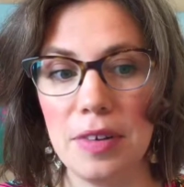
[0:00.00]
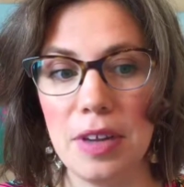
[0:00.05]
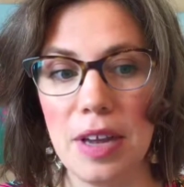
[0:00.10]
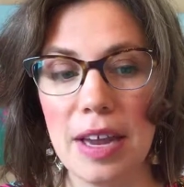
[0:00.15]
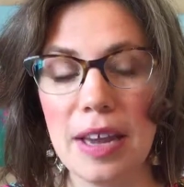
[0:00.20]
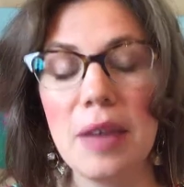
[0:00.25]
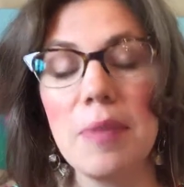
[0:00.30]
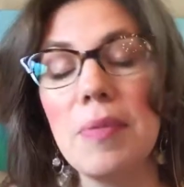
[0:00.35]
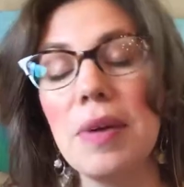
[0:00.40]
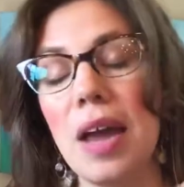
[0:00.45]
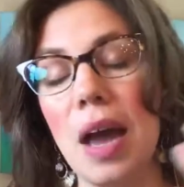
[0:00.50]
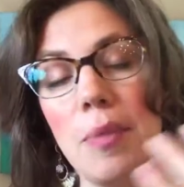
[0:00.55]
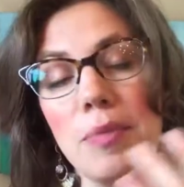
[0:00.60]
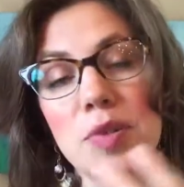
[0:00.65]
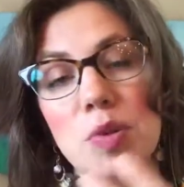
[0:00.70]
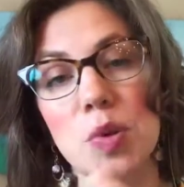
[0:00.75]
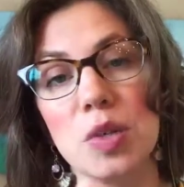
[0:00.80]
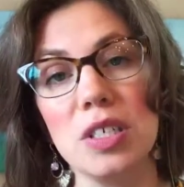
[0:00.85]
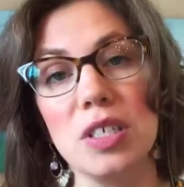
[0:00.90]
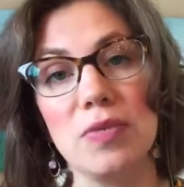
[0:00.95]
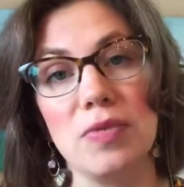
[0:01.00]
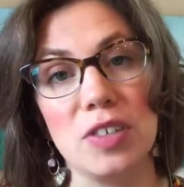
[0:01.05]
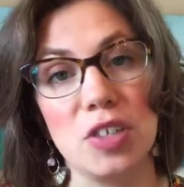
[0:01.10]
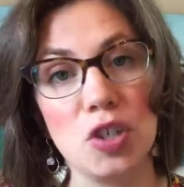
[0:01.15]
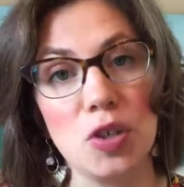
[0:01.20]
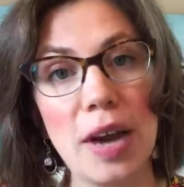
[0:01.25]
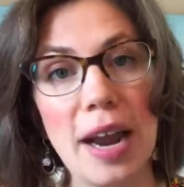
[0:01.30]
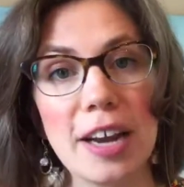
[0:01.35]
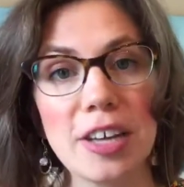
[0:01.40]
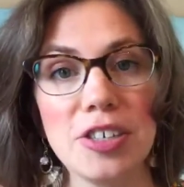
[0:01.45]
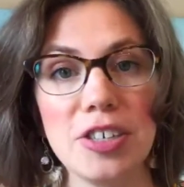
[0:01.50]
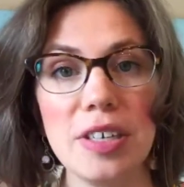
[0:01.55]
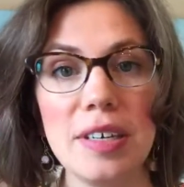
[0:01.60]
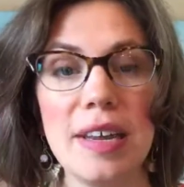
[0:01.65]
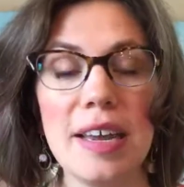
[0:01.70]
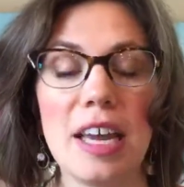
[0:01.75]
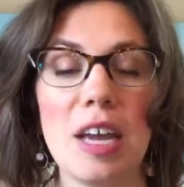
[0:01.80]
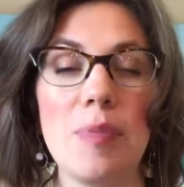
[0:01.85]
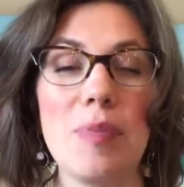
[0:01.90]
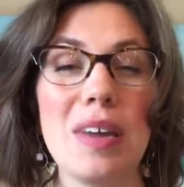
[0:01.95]
it can become a source of distraction,
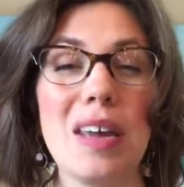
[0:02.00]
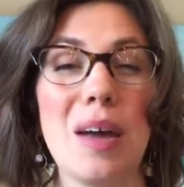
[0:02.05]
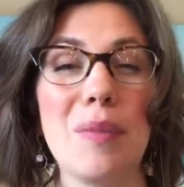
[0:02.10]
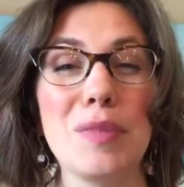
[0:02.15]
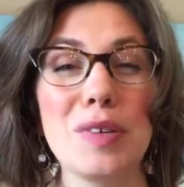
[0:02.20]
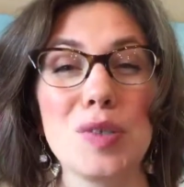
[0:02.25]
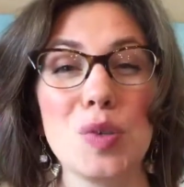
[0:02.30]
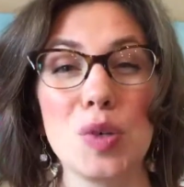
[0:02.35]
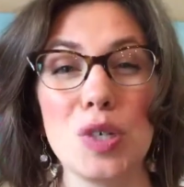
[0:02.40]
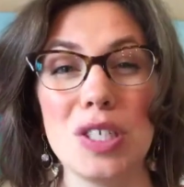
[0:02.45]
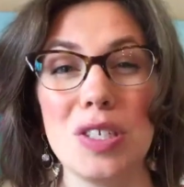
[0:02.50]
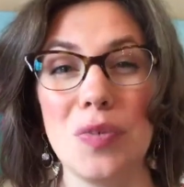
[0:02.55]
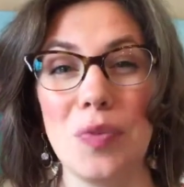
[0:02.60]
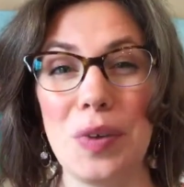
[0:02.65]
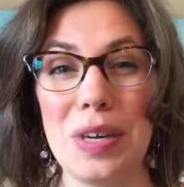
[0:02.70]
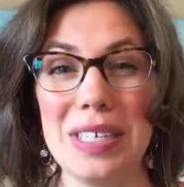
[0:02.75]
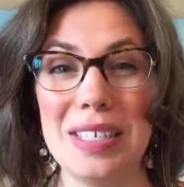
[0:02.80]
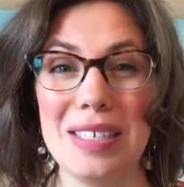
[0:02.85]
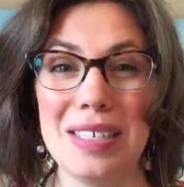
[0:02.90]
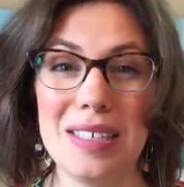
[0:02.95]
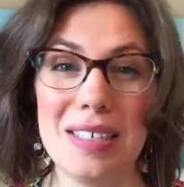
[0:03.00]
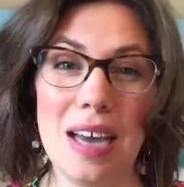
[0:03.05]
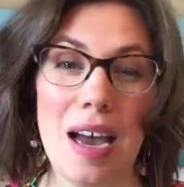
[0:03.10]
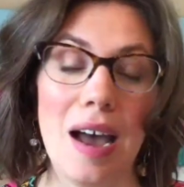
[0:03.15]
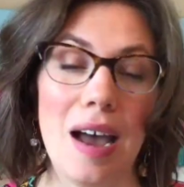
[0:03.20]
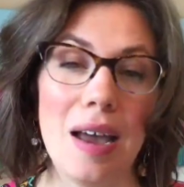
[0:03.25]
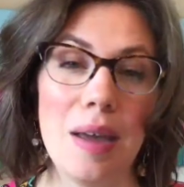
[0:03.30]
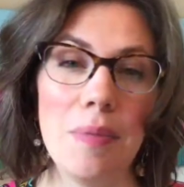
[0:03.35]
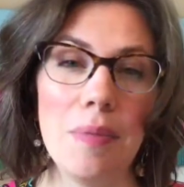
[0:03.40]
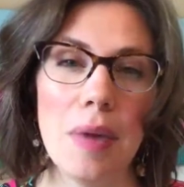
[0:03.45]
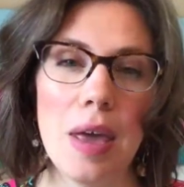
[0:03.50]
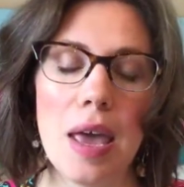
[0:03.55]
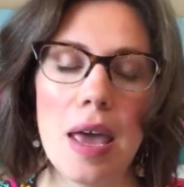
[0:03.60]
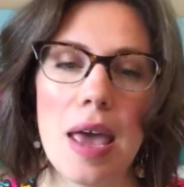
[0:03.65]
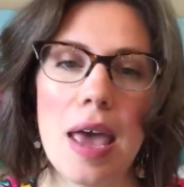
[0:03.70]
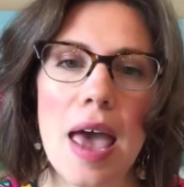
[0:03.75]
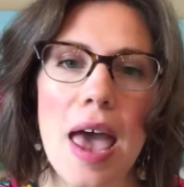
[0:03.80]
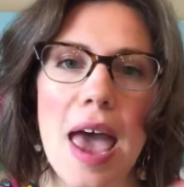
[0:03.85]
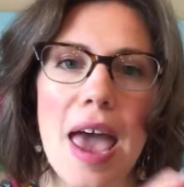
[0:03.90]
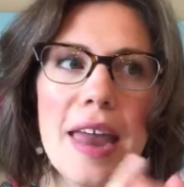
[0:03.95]
it can become a source of wasted time,
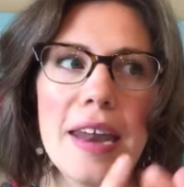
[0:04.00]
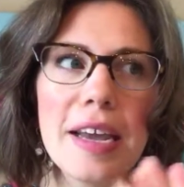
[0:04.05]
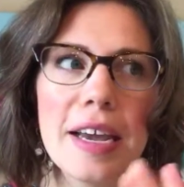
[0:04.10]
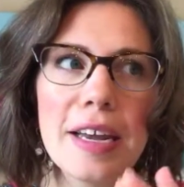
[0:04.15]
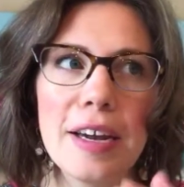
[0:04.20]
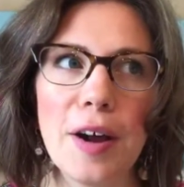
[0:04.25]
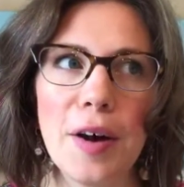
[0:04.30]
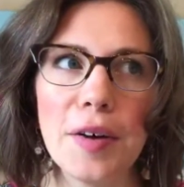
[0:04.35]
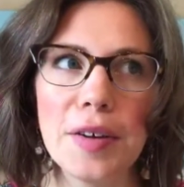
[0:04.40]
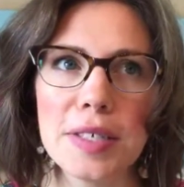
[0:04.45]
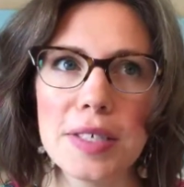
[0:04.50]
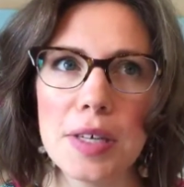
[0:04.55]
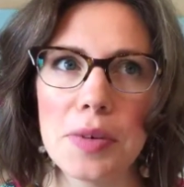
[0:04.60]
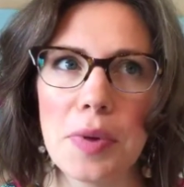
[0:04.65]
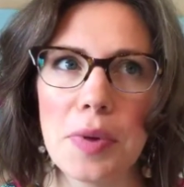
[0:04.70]
and it can also